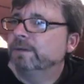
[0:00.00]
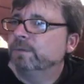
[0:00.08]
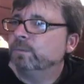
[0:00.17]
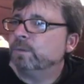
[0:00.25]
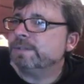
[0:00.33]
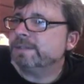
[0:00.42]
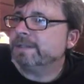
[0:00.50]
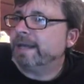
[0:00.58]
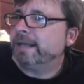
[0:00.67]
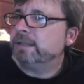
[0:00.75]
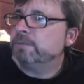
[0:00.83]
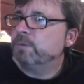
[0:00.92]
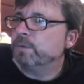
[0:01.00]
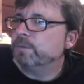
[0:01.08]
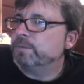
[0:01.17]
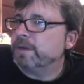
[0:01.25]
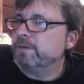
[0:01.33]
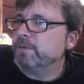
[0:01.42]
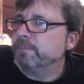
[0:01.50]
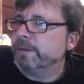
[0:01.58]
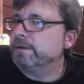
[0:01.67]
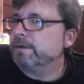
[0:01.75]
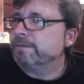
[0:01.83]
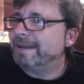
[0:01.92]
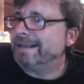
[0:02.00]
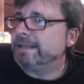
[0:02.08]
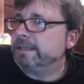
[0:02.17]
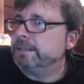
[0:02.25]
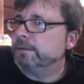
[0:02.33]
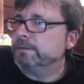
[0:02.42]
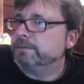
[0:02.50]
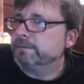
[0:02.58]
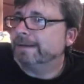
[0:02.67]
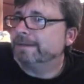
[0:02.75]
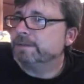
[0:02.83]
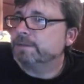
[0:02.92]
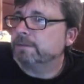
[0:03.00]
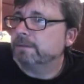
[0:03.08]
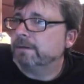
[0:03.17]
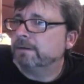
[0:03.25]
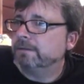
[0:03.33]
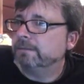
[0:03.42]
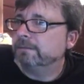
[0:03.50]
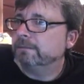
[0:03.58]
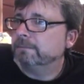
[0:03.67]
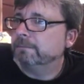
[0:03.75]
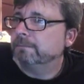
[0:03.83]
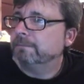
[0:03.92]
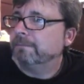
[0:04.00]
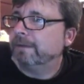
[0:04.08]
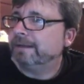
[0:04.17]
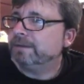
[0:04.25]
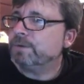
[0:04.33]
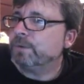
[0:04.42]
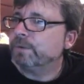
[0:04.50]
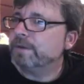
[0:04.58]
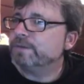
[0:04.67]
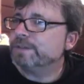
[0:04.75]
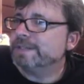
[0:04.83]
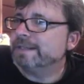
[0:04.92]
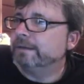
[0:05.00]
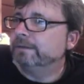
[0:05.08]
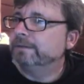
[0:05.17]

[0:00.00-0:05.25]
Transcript: Wasn't Alamo the favorite beer of Hank Hill and friends? I don't know. Never seen it.